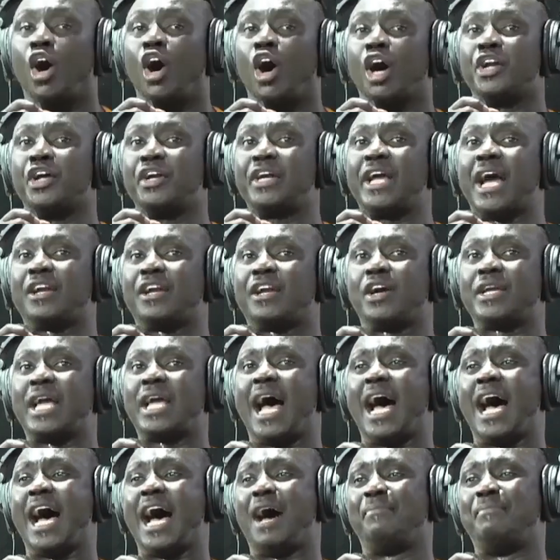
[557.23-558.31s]
Ono diyan
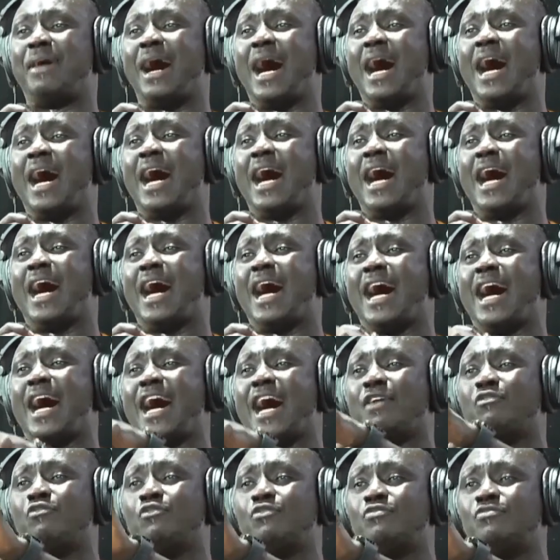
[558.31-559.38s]

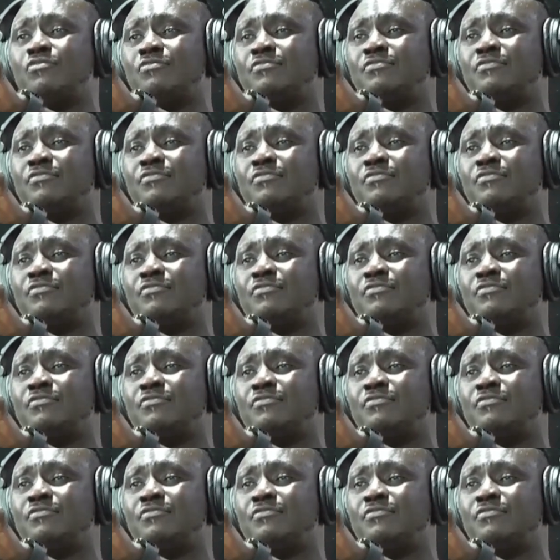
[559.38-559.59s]
oyama hu.